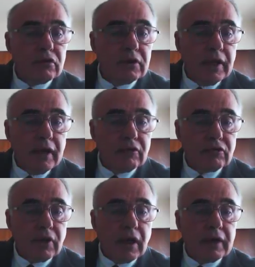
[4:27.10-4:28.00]
To the
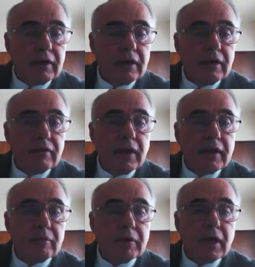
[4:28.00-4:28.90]
downside,
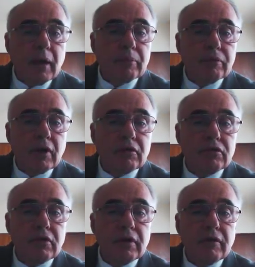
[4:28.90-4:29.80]
they can be
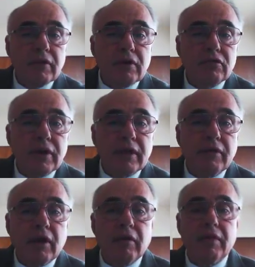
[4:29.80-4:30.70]
upthrusts, their
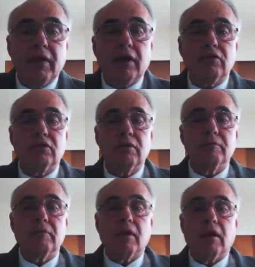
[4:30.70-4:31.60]
secondary tests,
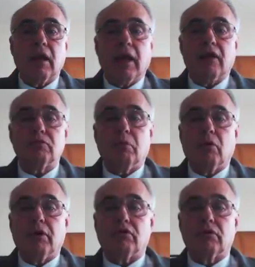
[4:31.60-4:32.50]
last
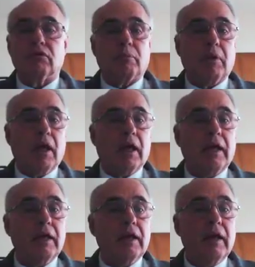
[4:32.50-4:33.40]
points of
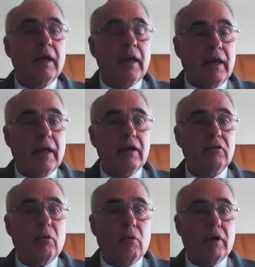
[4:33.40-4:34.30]
supply,
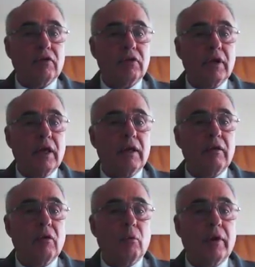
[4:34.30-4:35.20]
and once
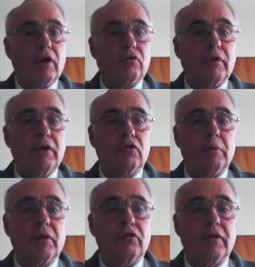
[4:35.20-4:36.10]
again, when a trend has
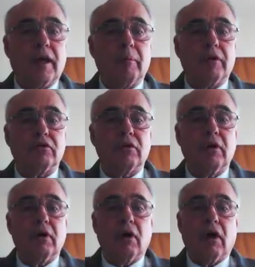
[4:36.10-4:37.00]
been established,
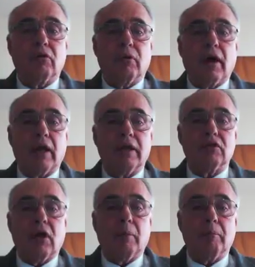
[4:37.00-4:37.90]
on
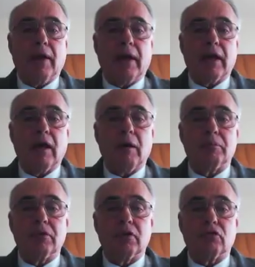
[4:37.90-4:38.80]
rallies back
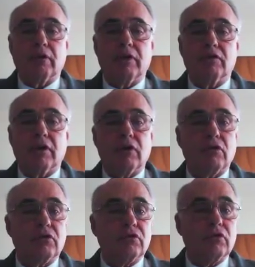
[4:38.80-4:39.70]
up to the trend
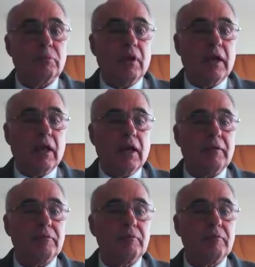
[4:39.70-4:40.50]
channel's supply line.